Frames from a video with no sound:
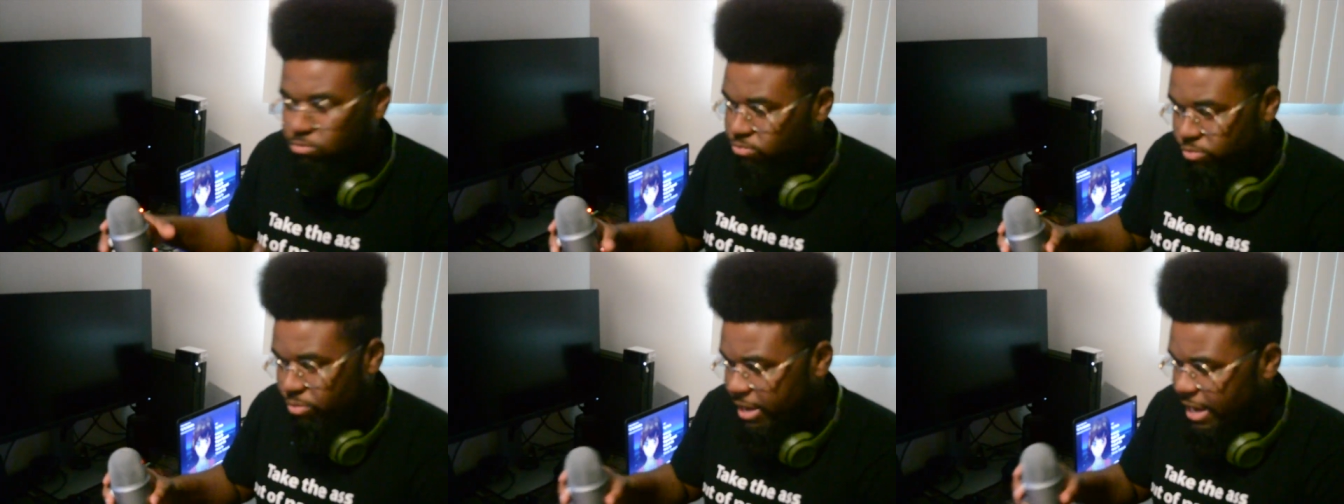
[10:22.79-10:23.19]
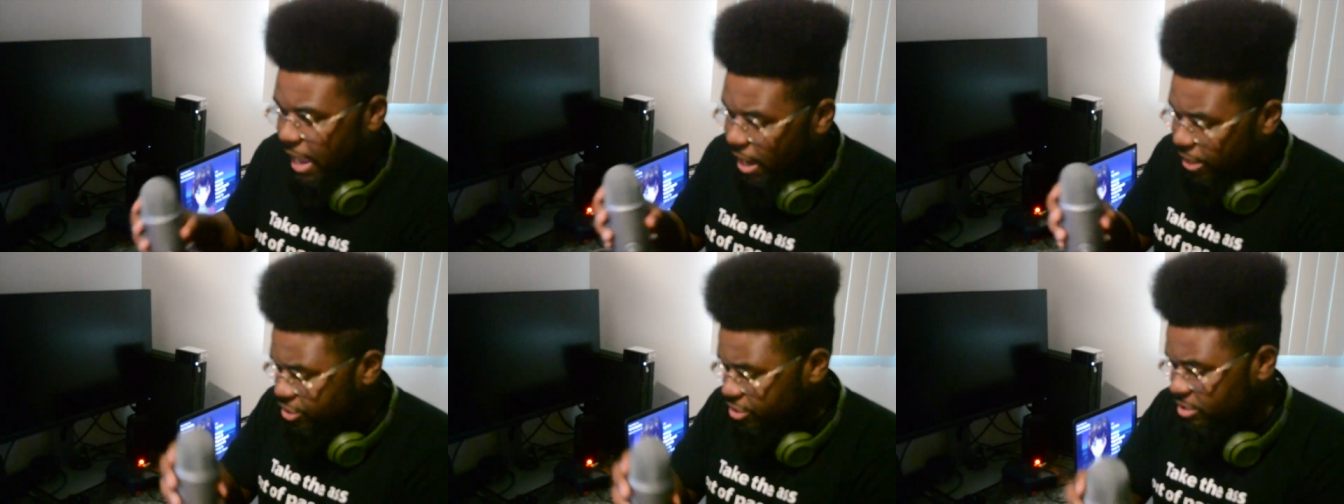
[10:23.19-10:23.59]

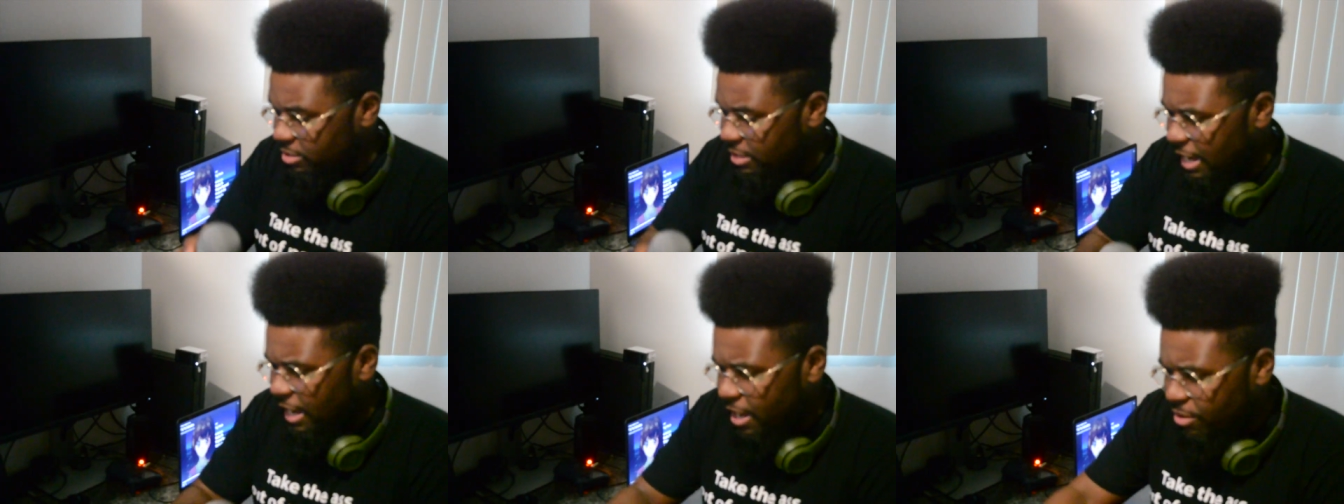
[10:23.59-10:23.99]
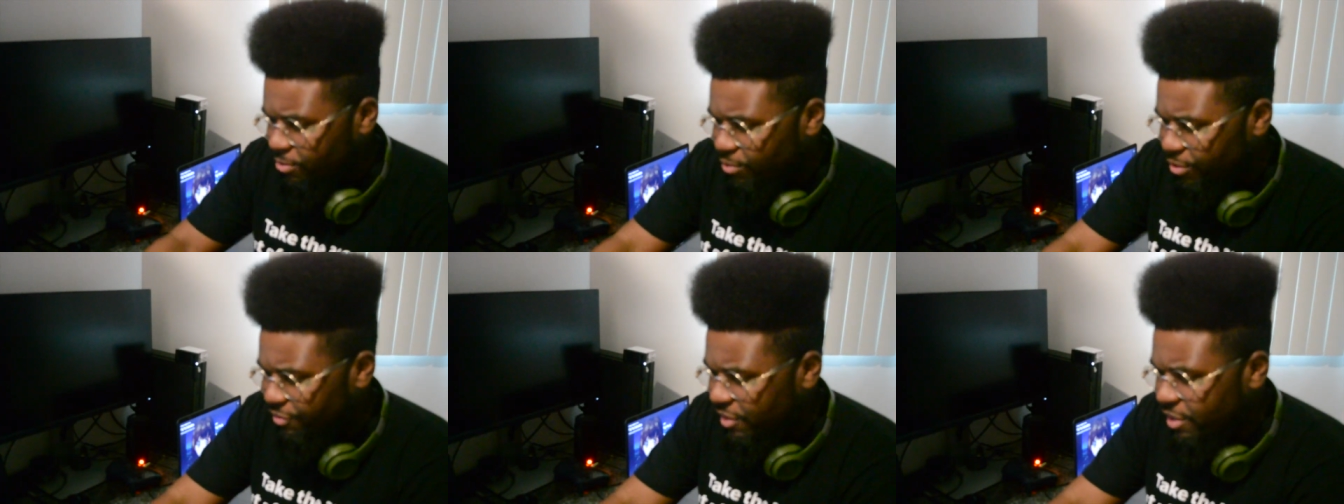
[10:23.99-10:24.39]
reaction and
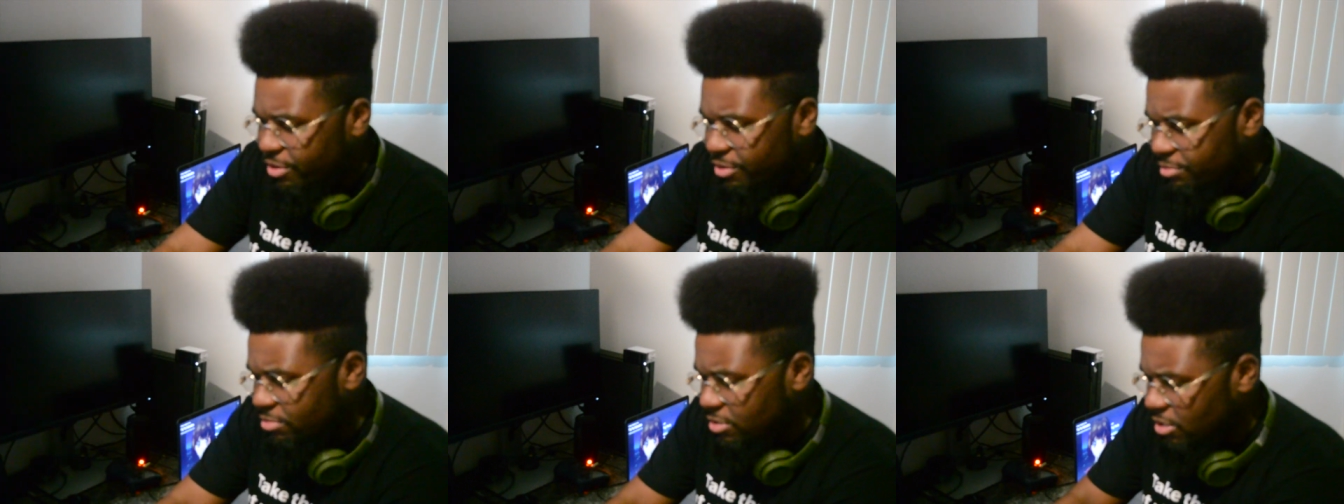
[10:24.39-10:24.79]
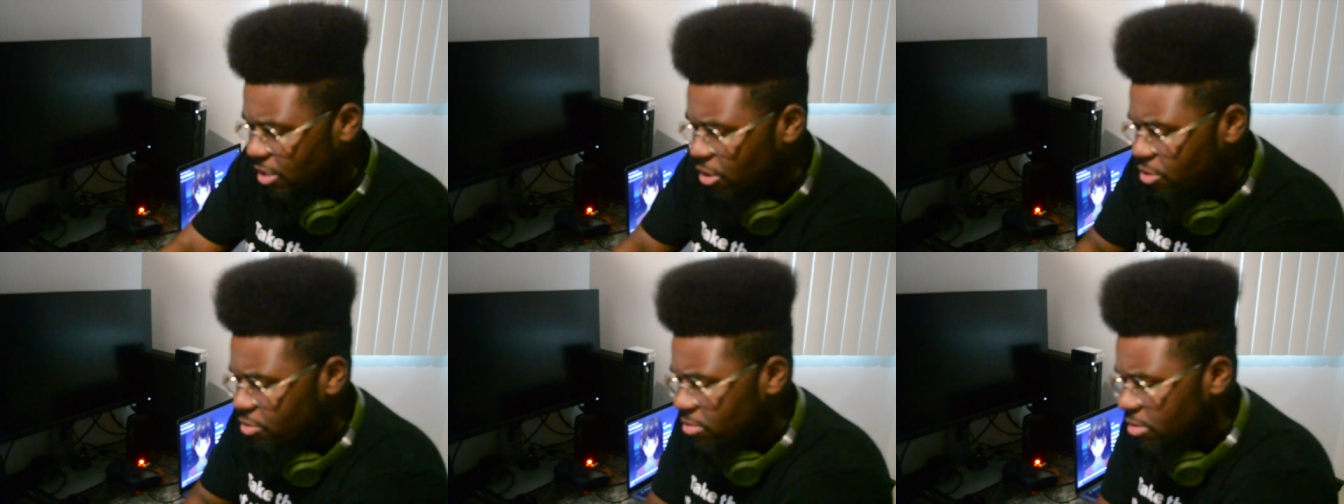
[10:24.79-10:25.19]
review.
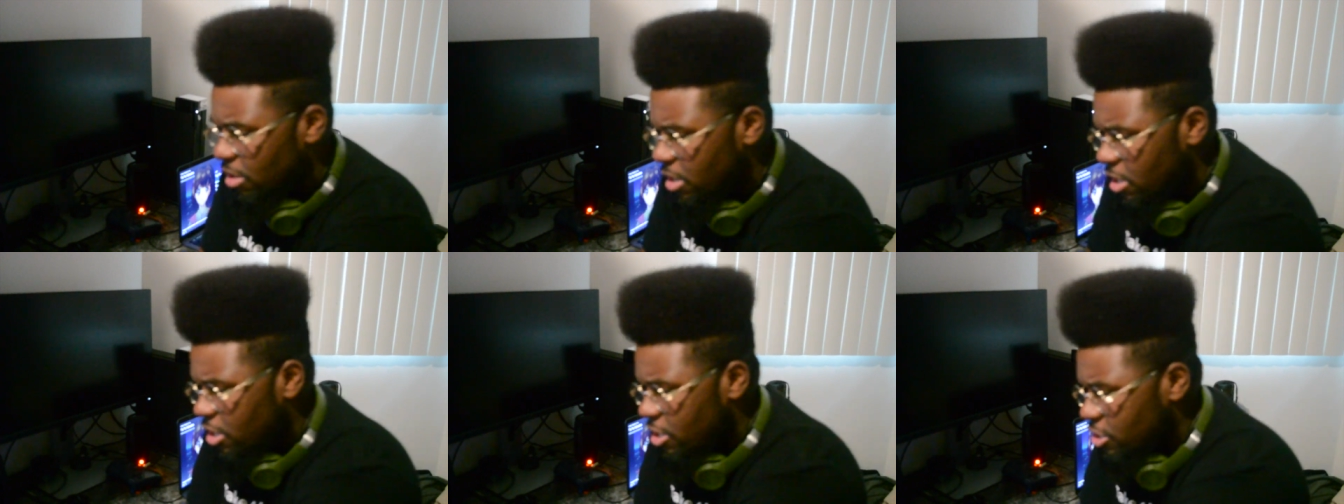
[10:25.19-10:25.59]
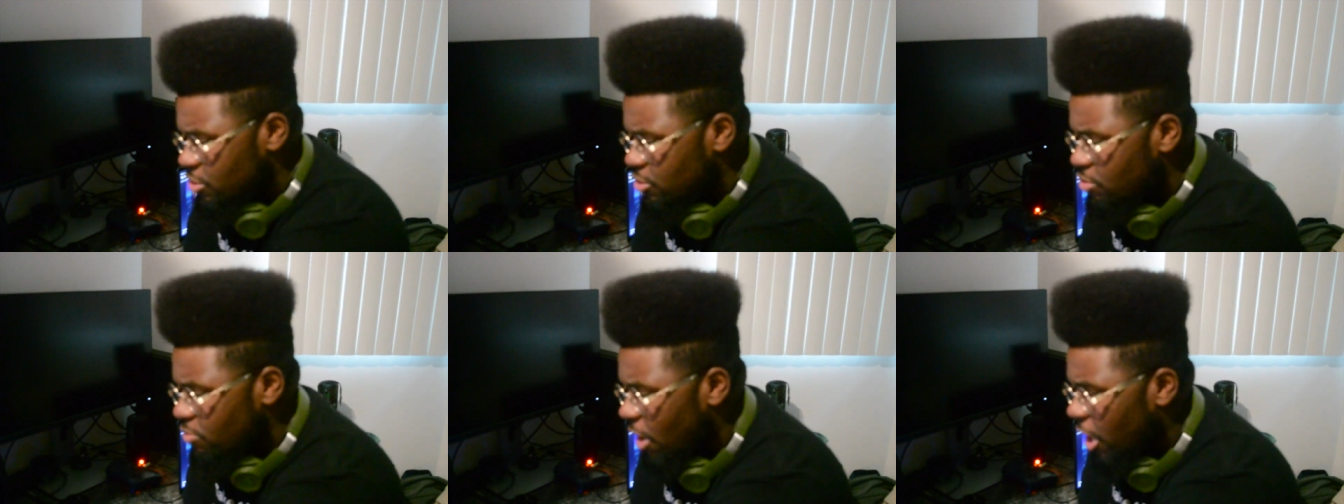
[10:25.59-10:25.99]
So, Yu
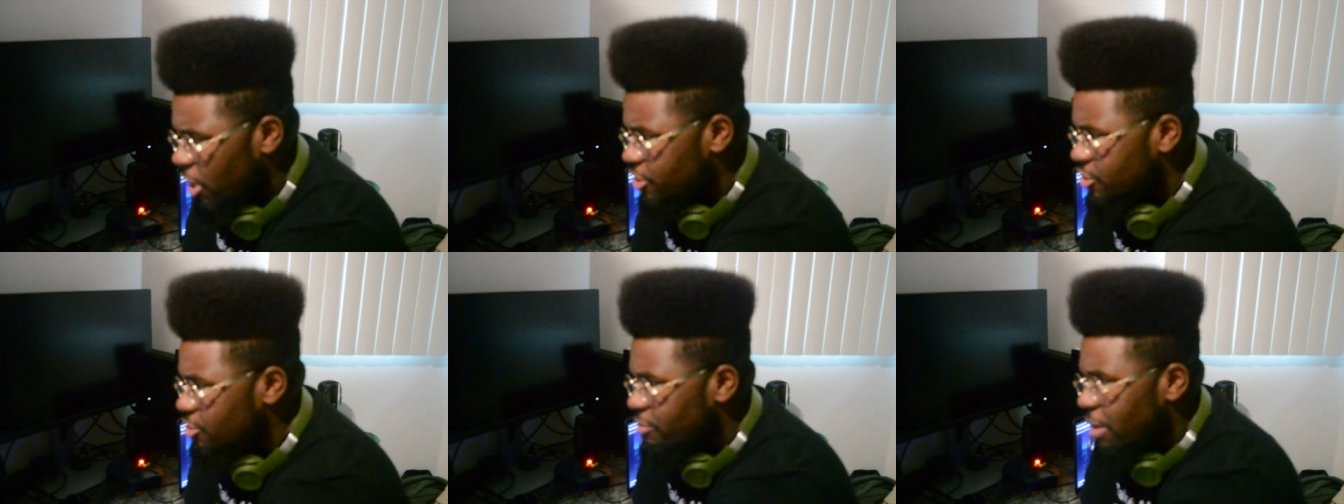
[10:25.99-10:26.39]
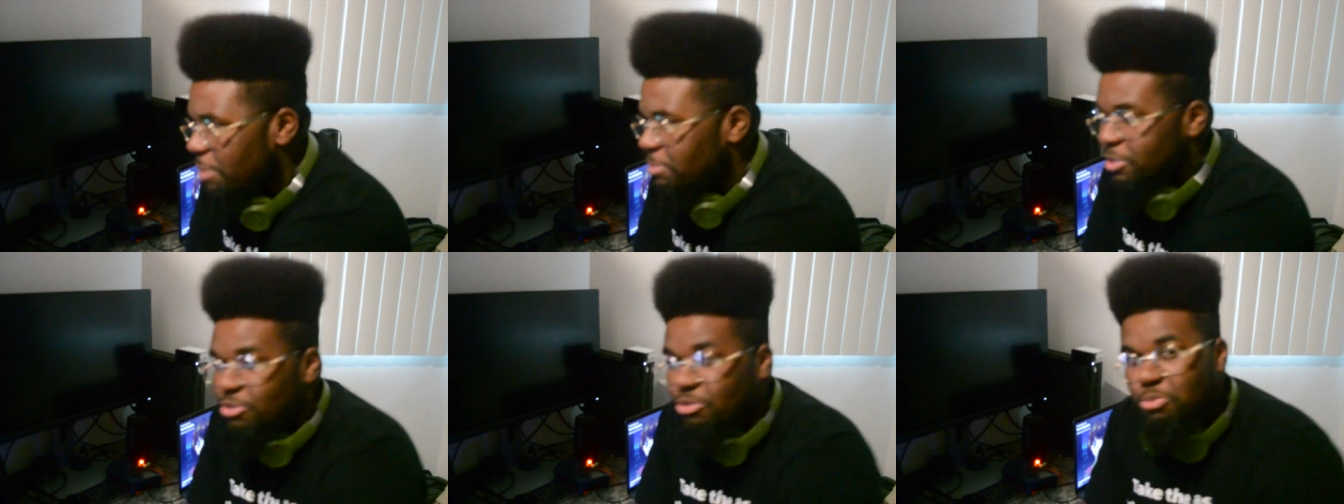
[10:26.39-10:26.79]
Yu Hakusho
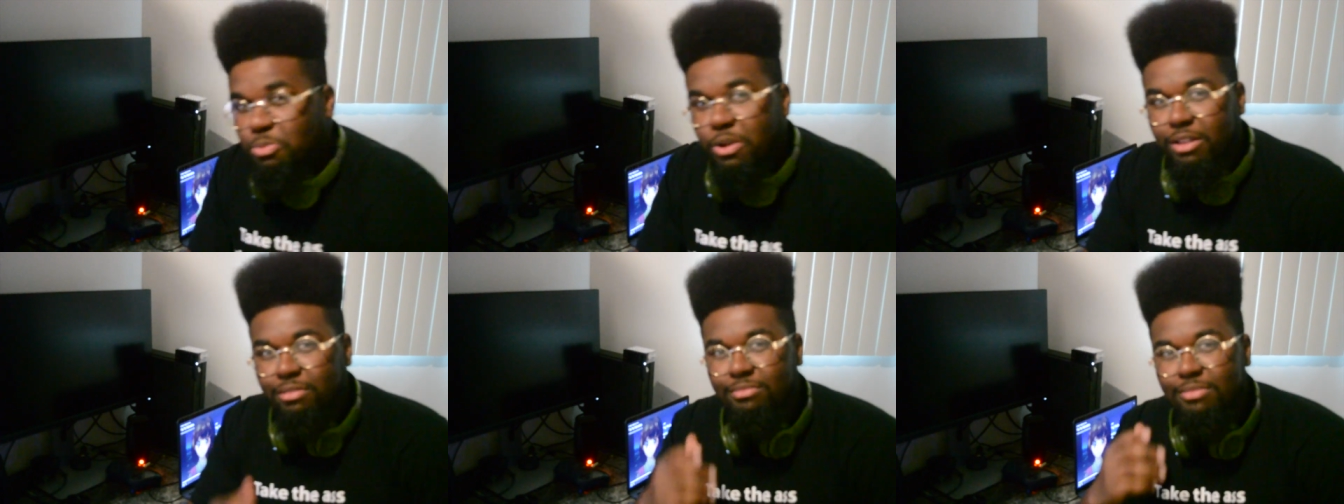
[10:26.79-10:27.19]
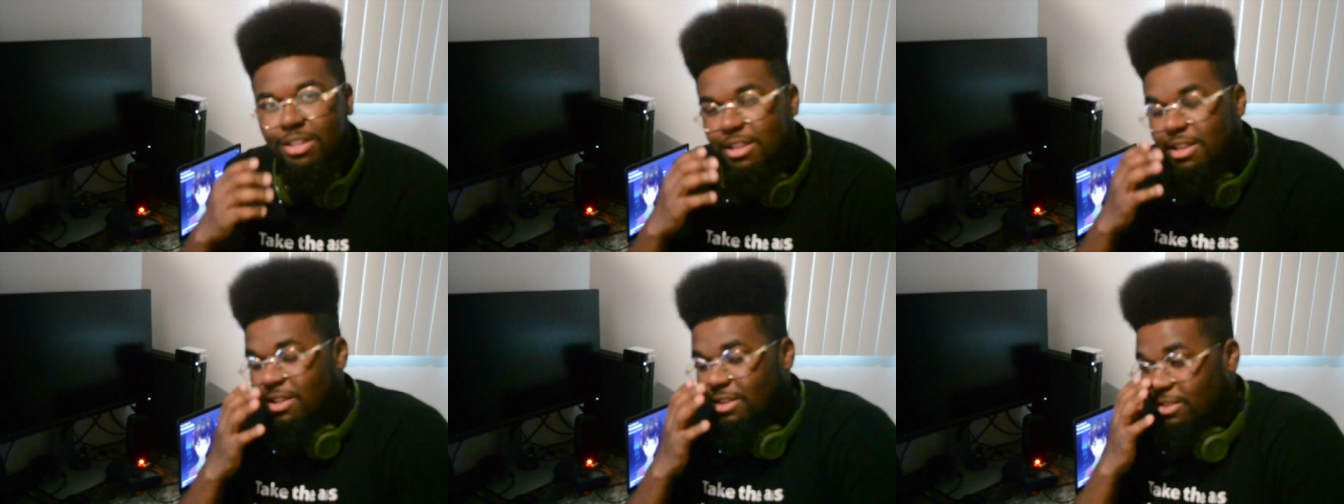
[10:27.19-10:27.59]
episode 1.
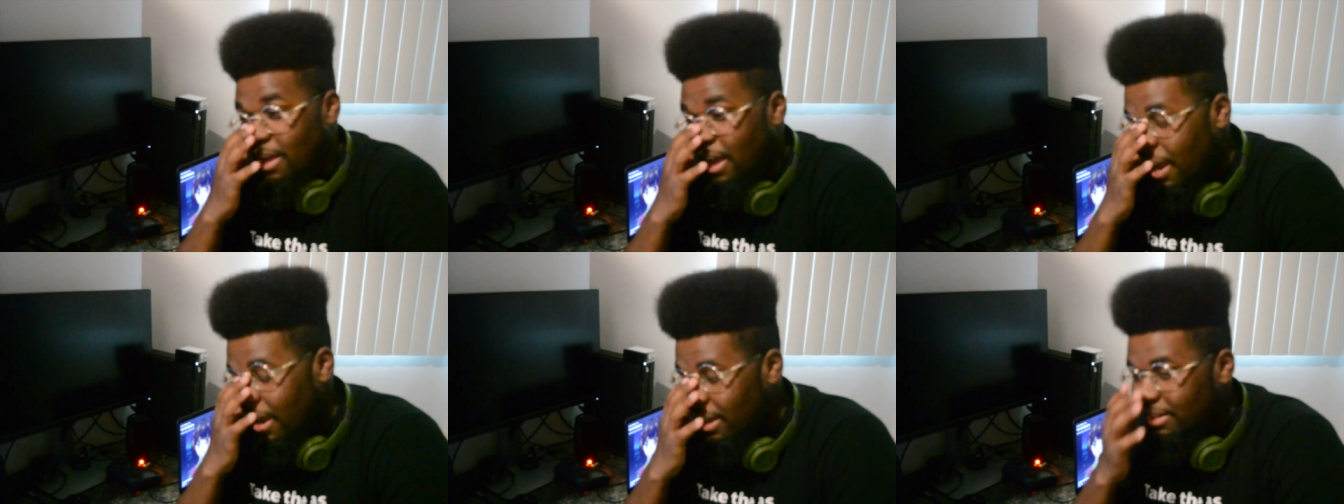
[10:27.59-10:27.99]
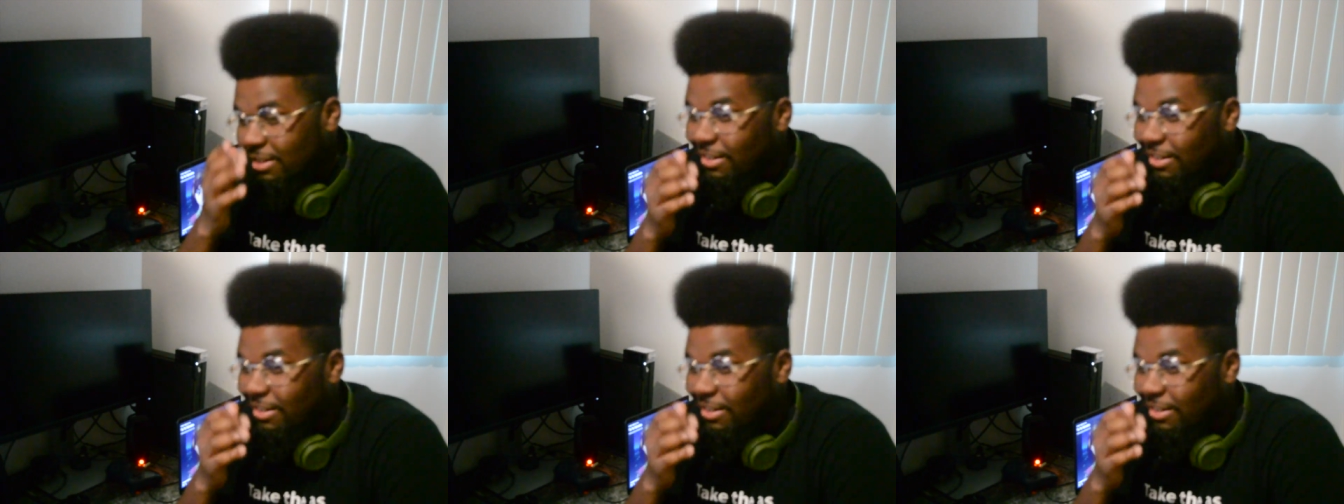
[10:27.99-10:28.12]
I